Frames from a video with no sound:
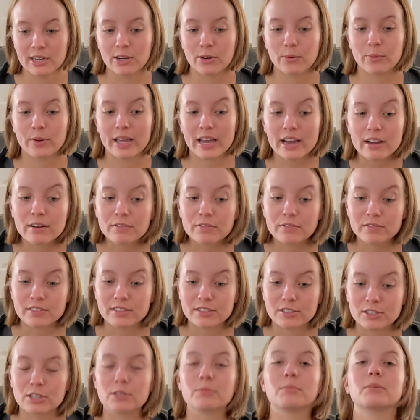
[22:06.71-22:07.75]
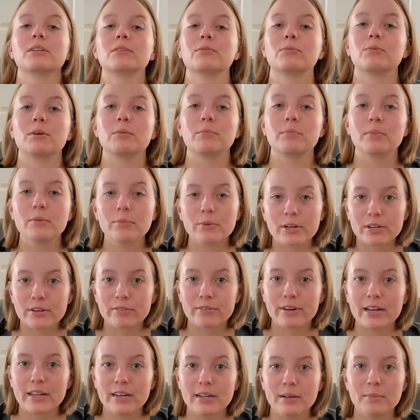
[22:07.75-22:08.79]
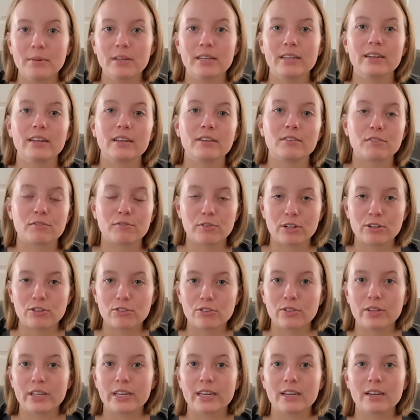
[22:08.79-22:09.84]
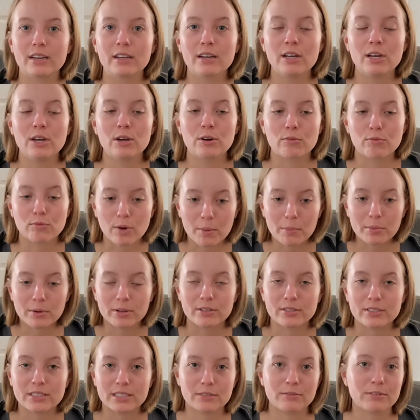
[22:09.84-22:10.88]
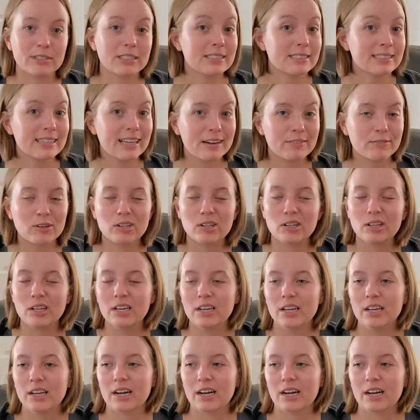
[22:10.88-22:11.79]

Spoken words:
We have determined what bit we're going to ride him in. It's a French link rubber D-ring snaffle.